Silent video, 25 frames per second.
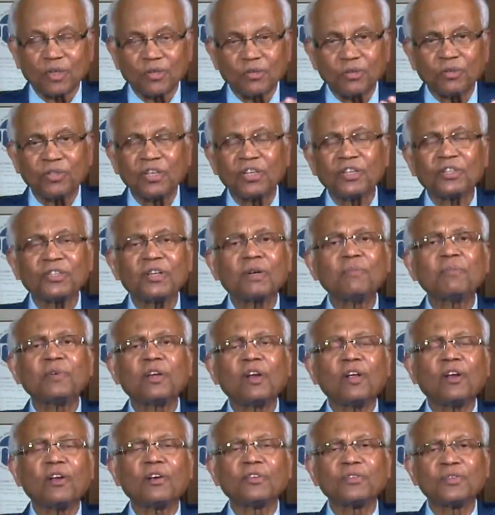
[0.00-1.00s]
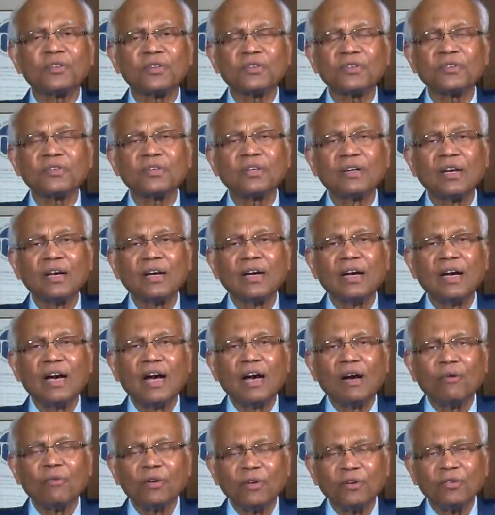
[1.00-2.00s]
So these terminologies,
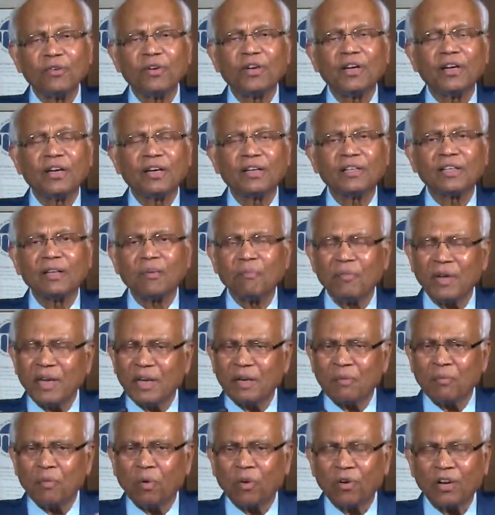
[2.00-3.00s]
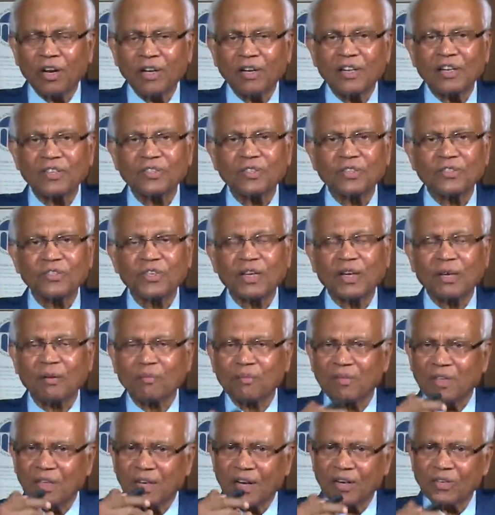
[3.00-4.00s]
when you hear, they mean more or less the
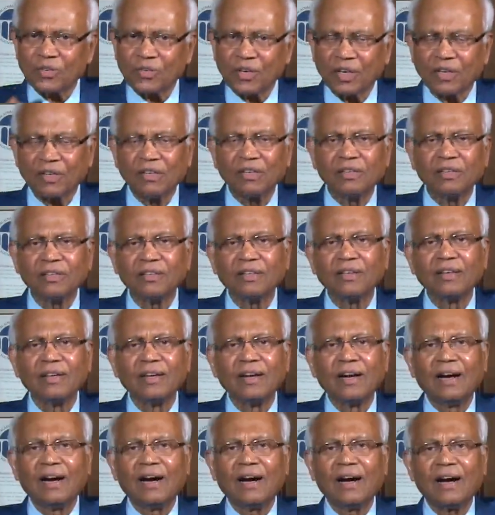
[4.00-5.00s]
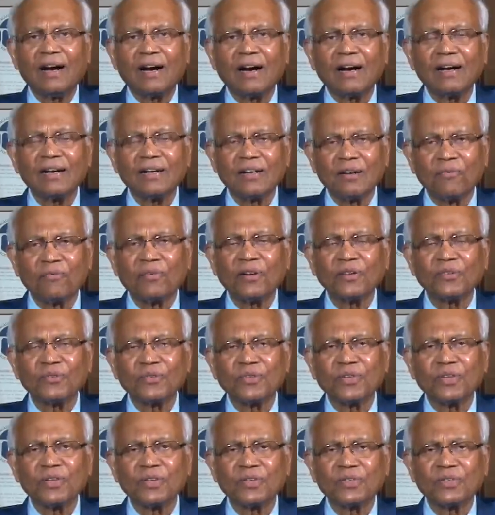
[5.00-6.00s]
same. There are subtle
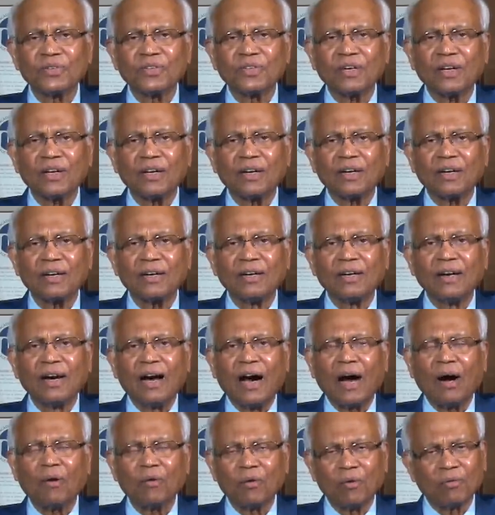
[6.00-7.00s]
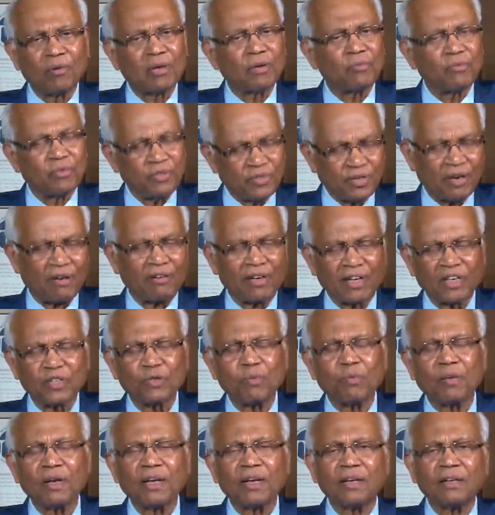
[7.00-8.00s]
differences, however, which I'll
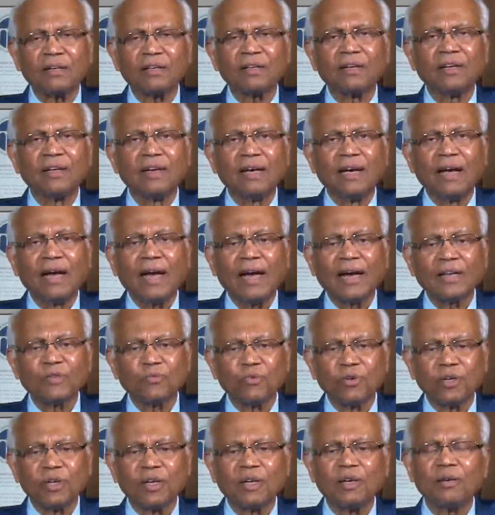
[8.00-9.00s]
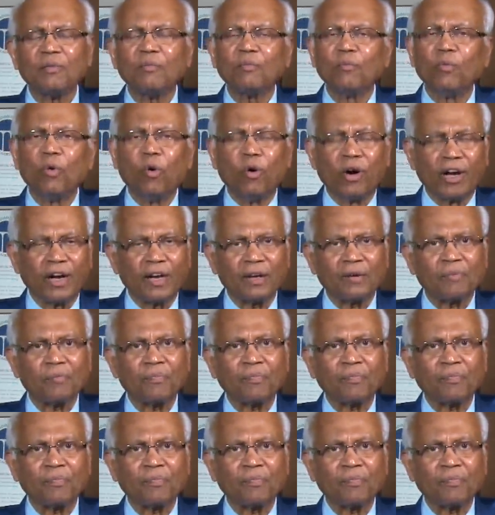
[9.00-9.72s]
explain as we move ahead.